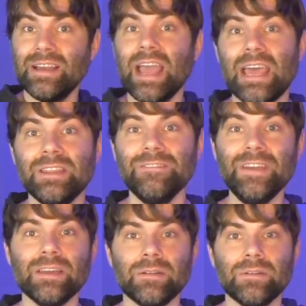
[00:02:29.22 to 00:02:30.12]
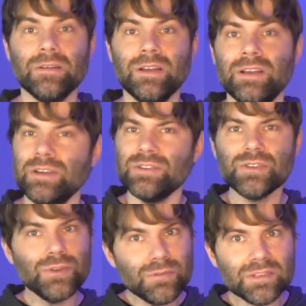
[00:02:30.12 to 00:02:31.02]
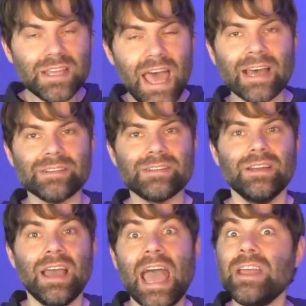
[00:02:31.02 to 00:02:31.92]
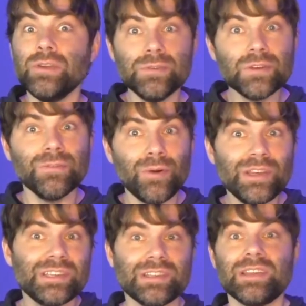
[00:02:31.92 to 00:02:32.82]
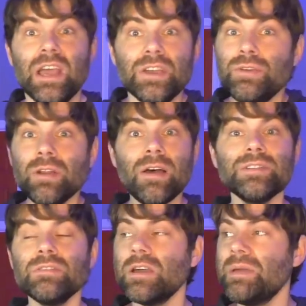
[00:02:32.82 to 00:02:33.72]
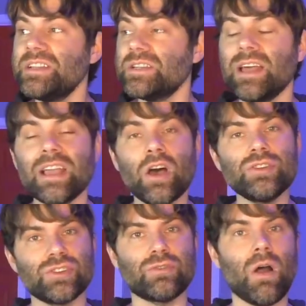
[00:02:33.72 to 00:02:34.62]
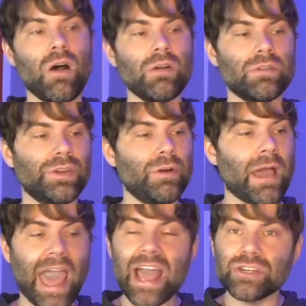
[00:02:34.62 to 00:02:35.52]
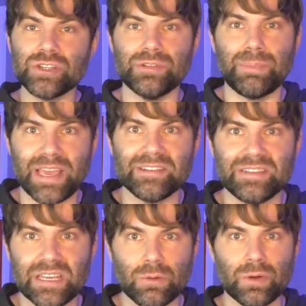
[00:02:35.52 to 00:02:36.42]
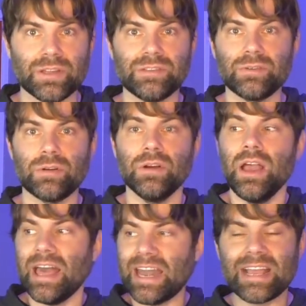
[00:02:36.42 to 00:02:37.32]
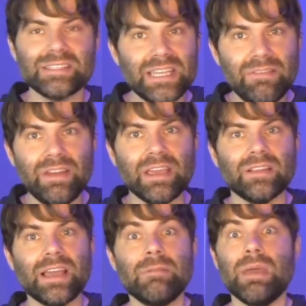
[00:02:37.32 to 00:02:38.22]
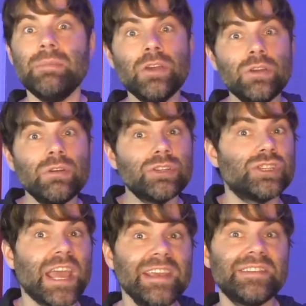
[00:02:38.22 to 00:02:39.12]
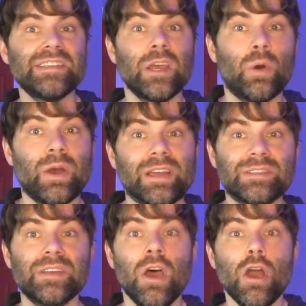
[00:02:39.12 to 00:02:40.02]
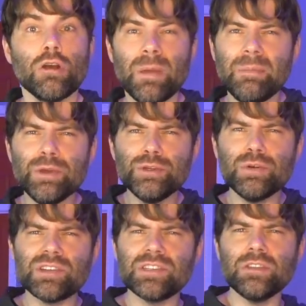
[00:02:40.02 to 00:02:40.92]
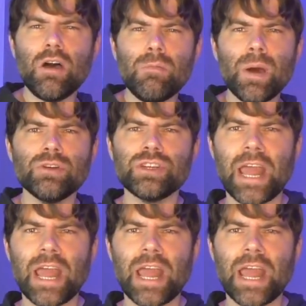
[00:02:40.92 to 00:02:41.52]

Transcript: and the feet. So use that and use your voices. You can also commit to like a strong, action-based sequence or an activity. Like maybe you do a chase sequence, or maybe you do a slow motion